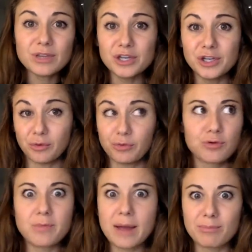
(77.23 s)

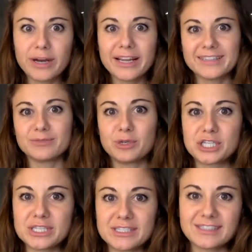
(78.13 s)
my brand, which
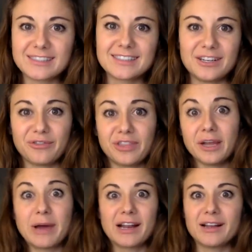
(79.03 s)
is, you know, think
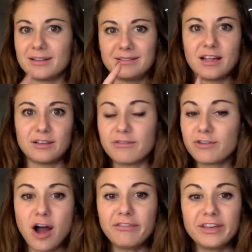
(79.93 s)
about it. I love
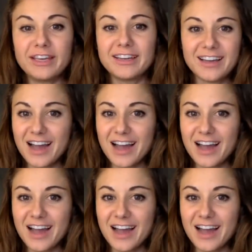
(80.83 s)
coffee.